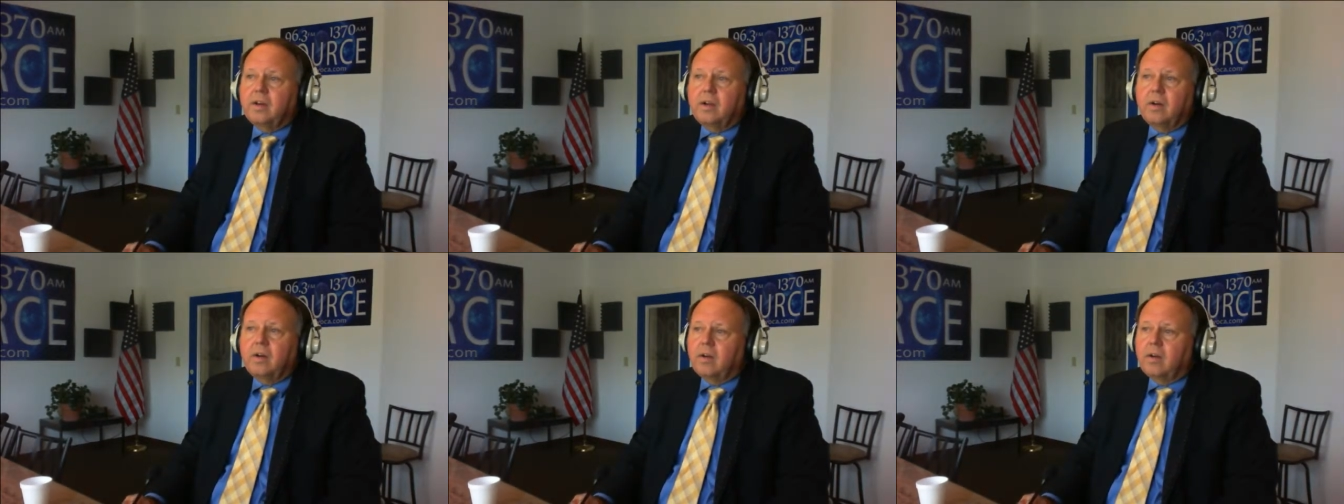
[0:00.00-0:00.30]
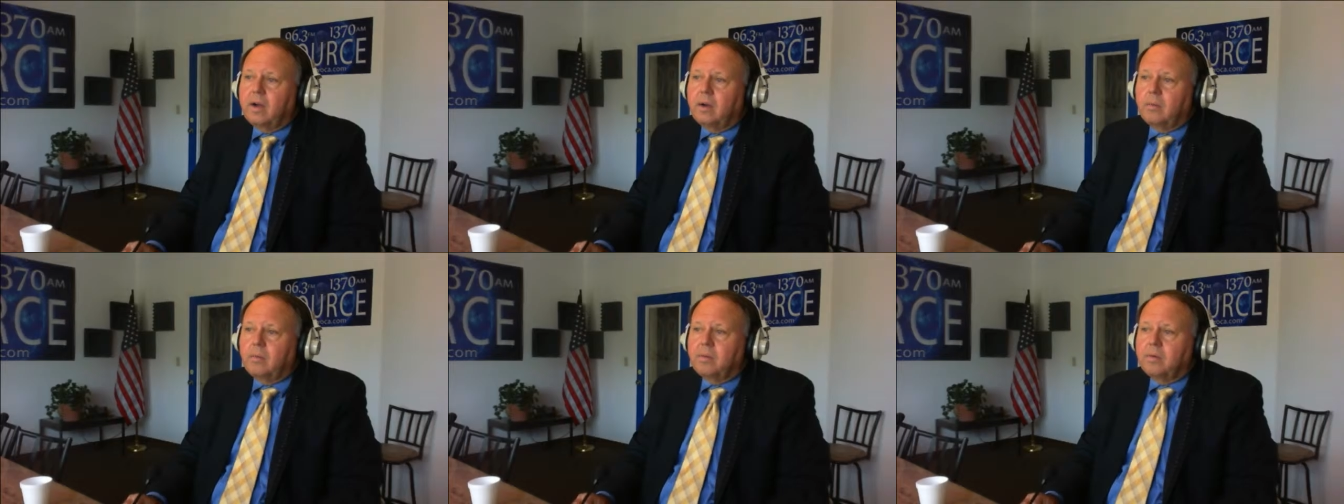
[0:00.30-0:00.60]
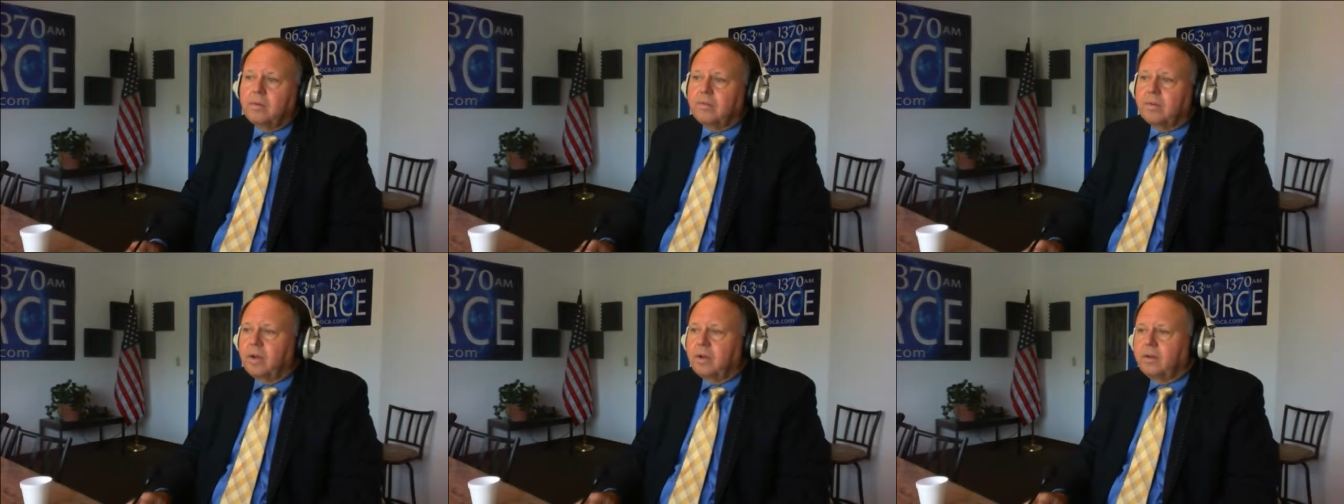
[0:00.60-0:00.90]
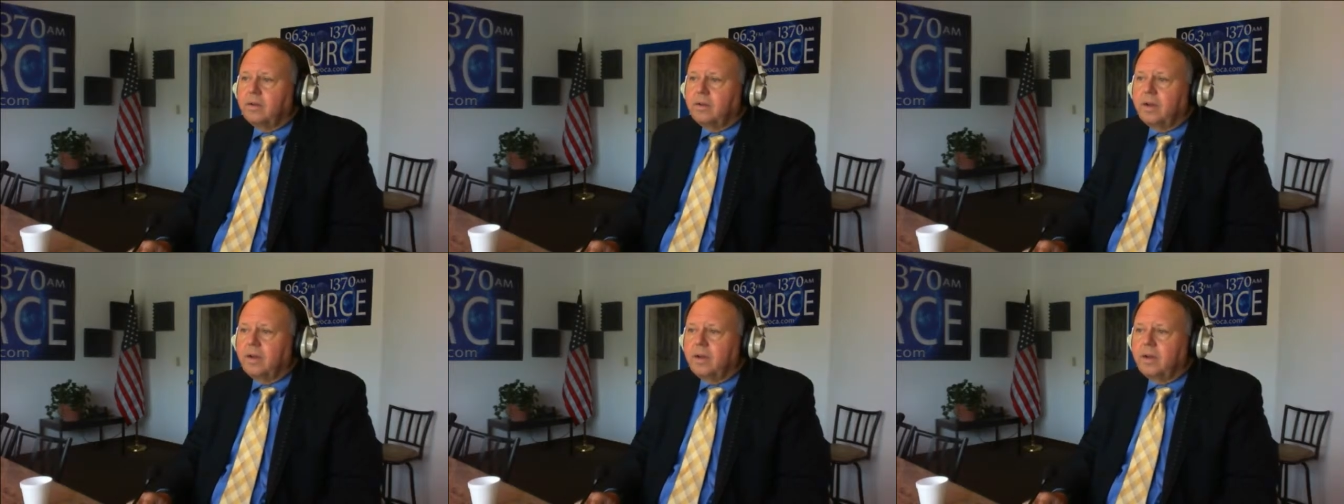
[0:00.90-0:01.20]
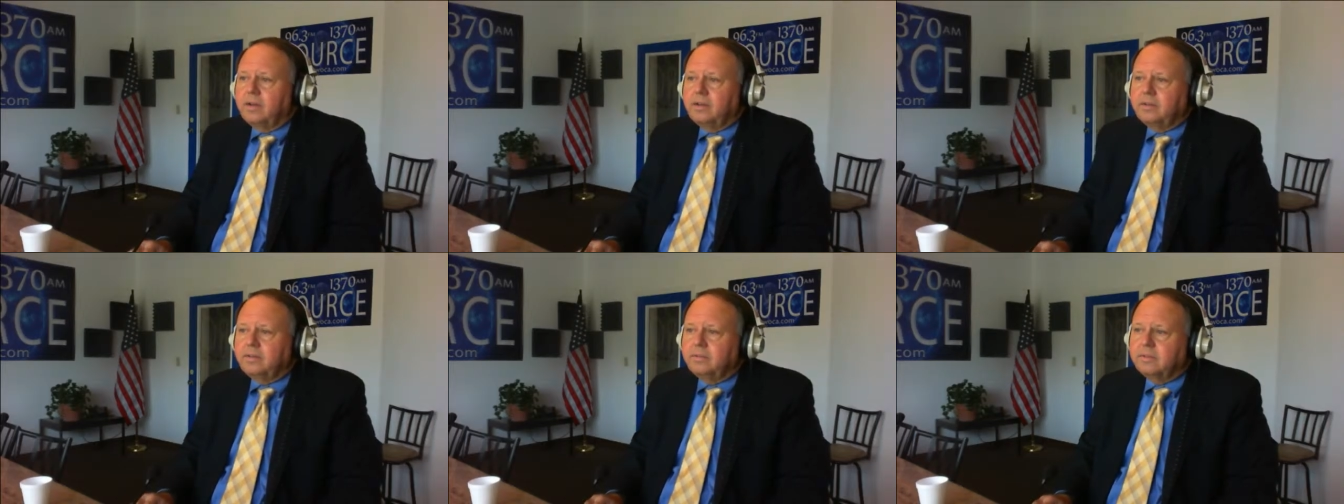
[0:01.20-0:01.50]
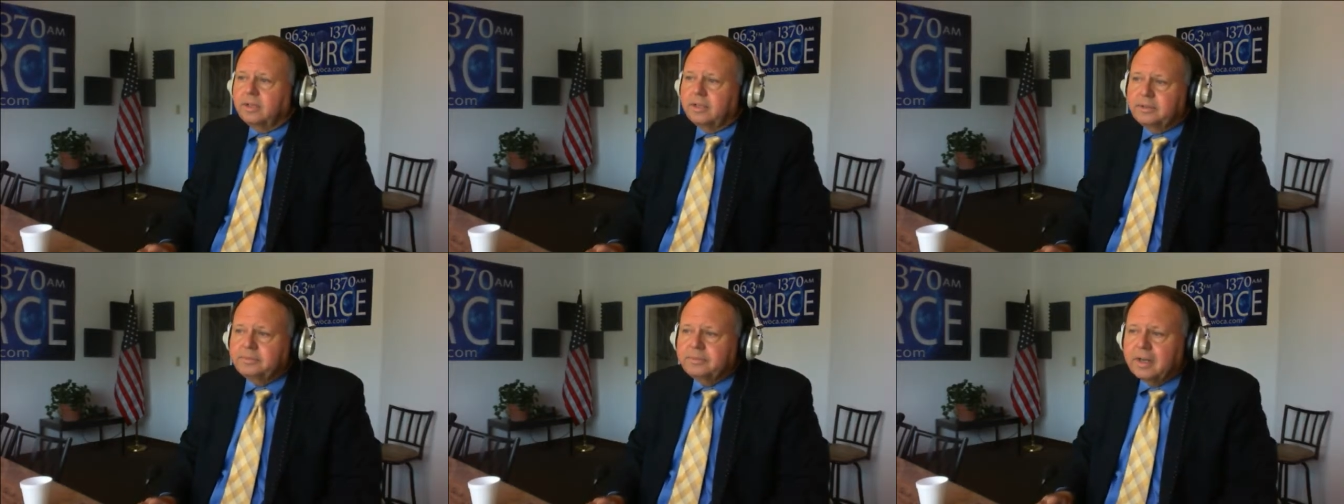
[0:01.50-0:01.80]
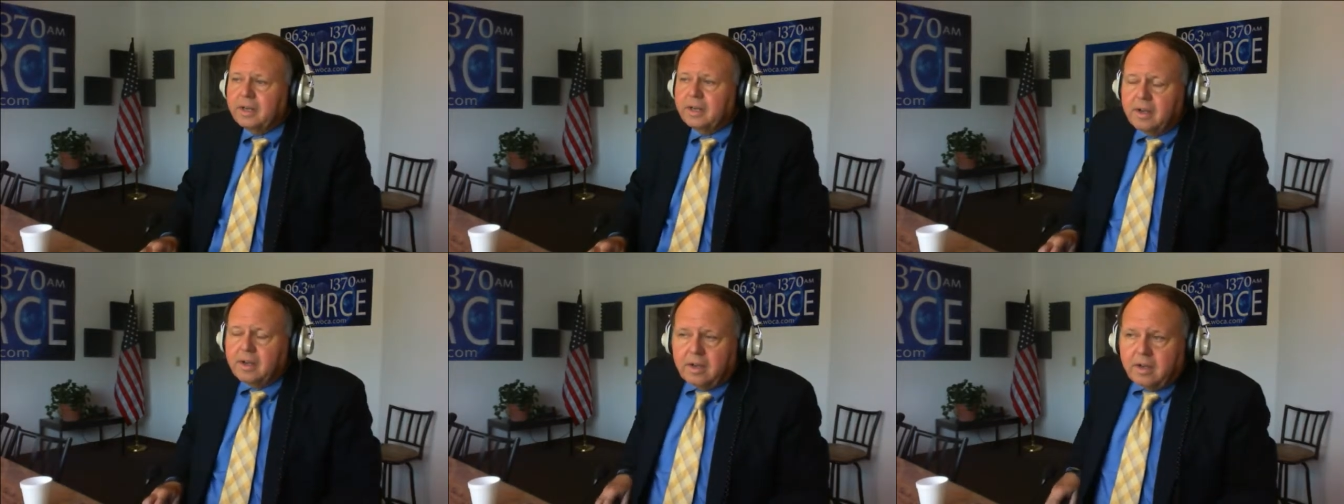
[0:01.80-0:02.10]
No, I was I I, uh,
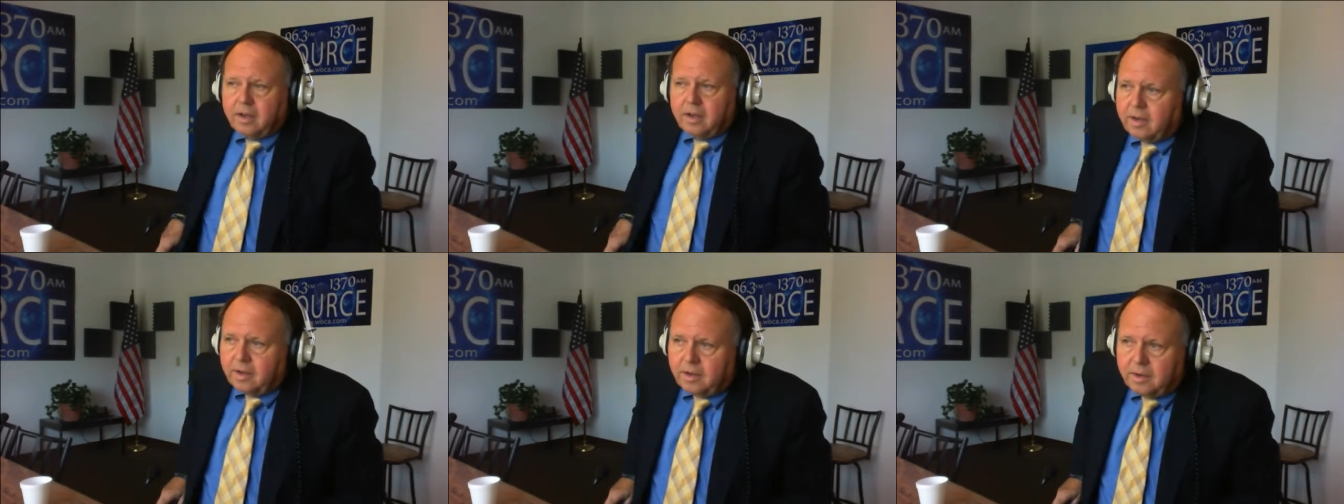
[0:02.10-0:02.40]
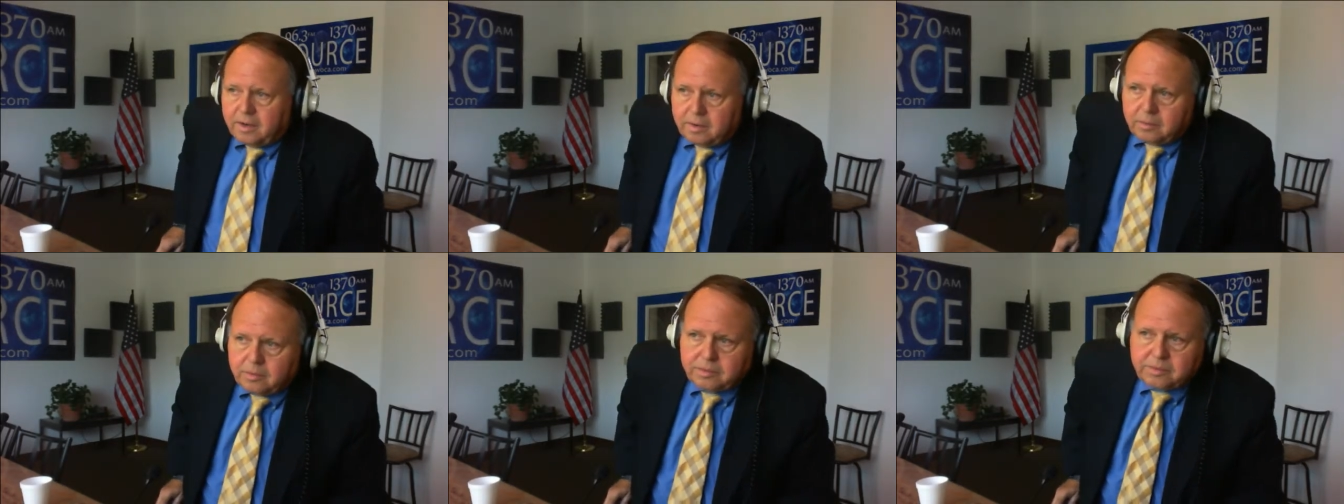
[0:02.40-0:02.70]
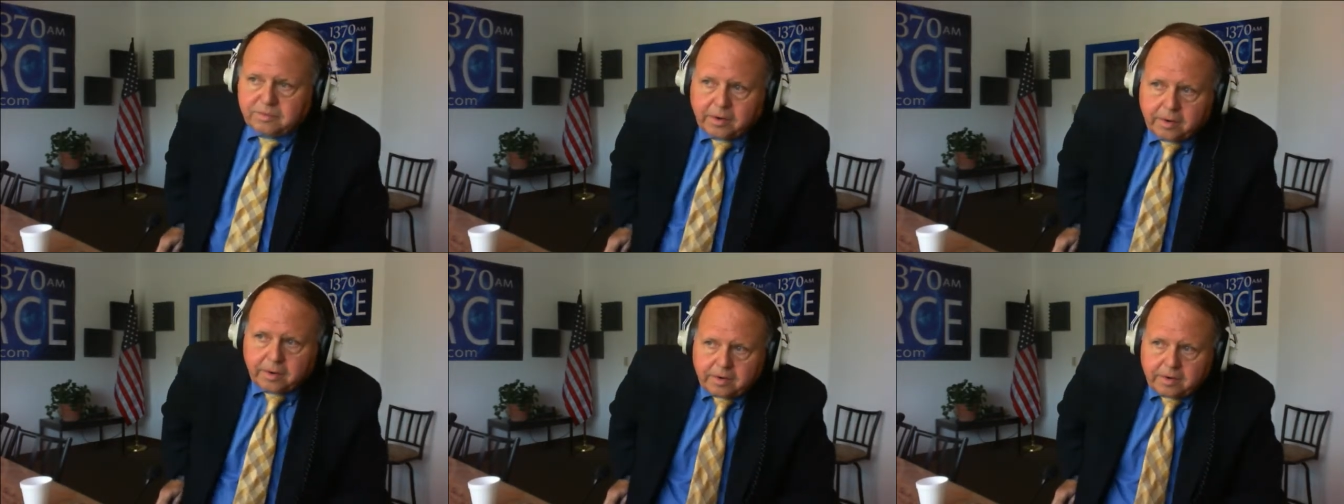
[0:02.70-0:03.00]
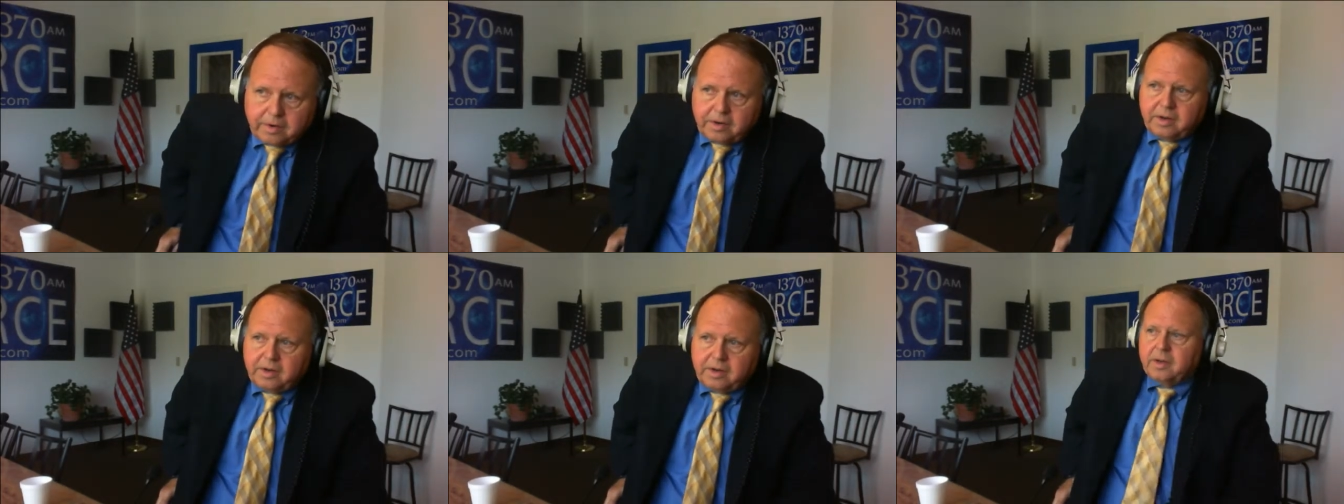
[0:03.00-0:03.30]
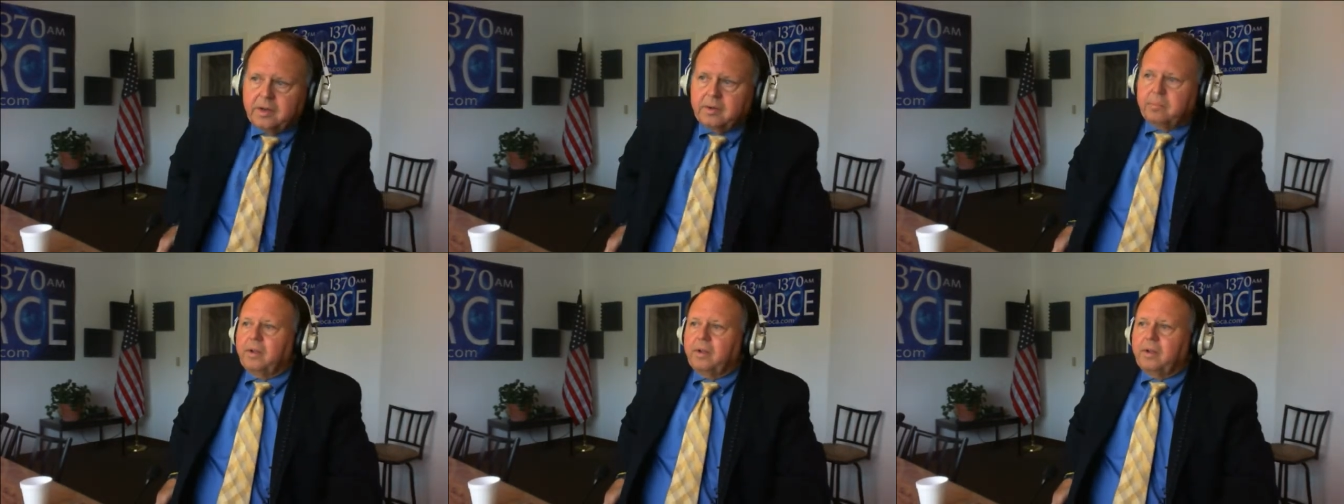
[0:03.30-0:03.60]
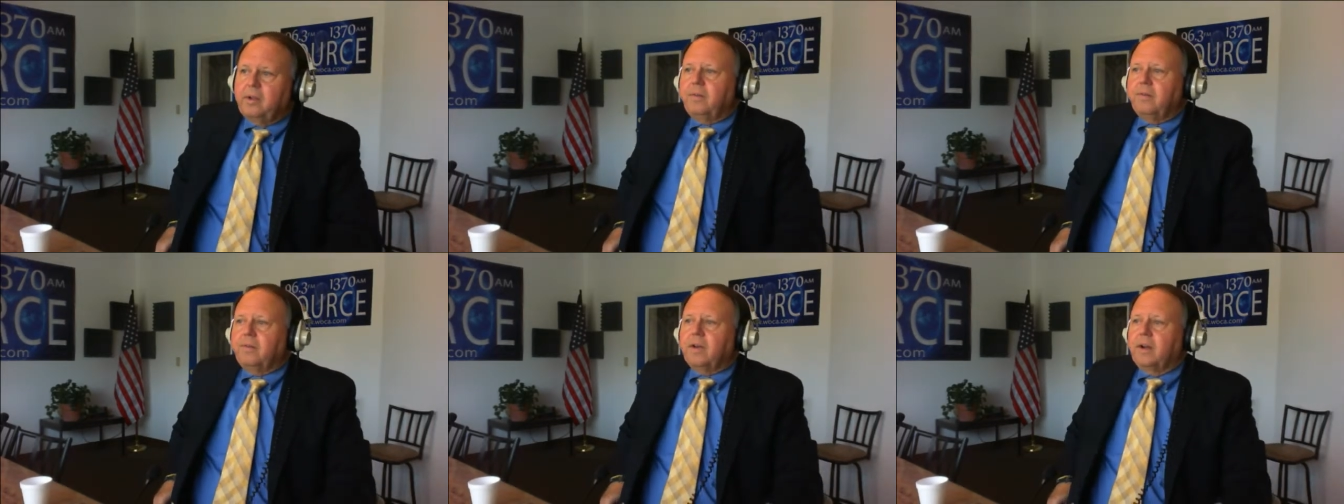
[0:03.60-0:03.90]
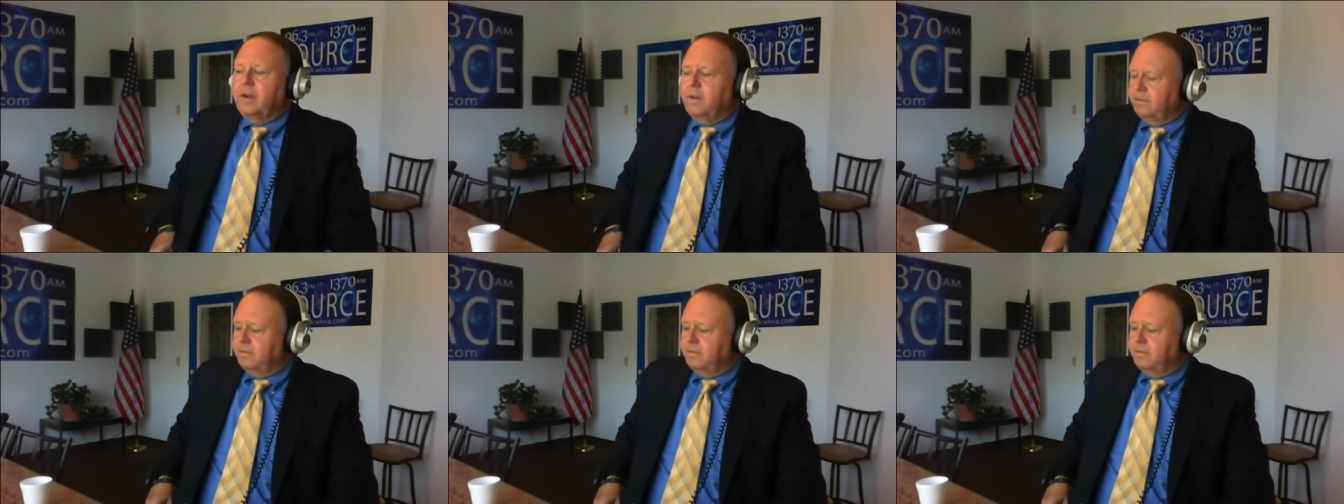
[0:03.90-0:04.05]
I was very uh, pleased.